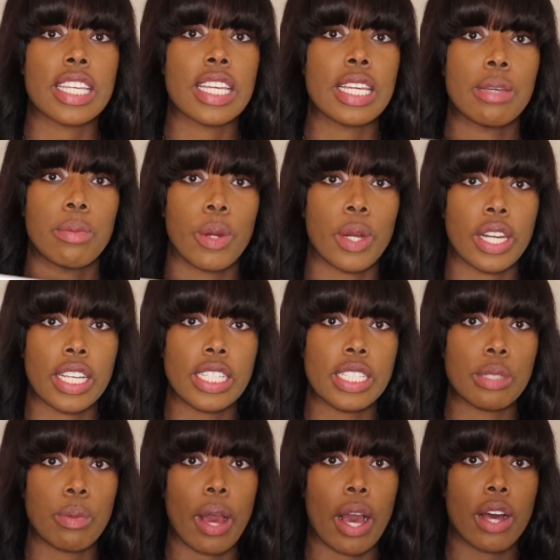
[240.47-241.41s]
keyboard
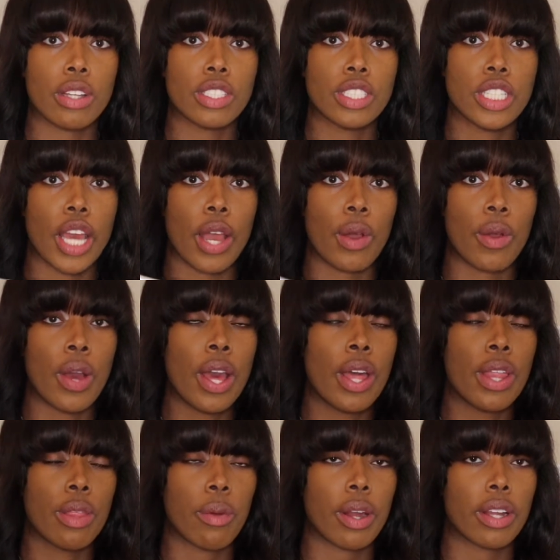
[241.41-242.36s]
as well. So
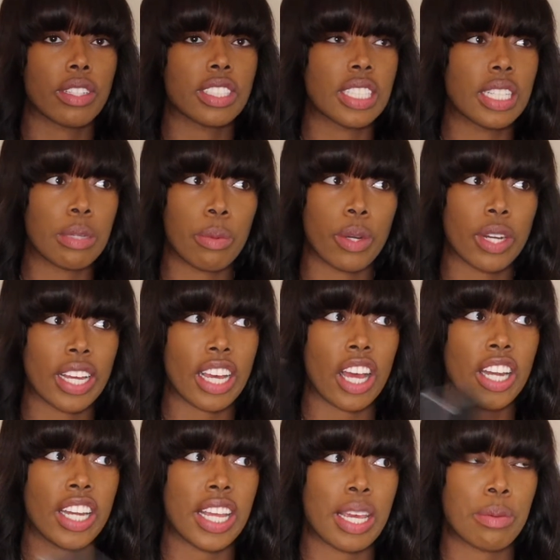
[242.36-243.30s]
the wireless keyboard I
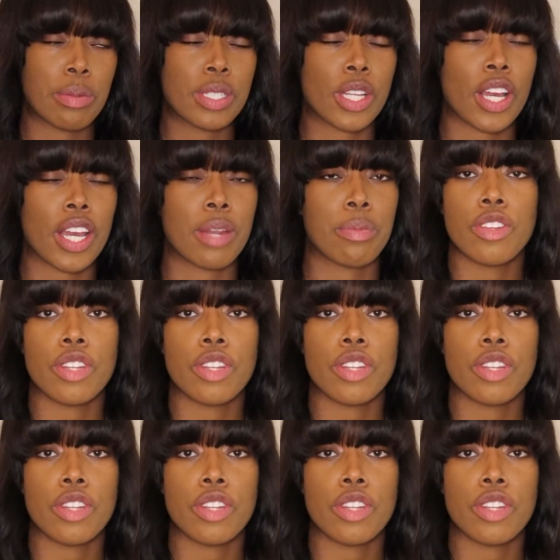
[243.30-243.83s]
got on Amazon.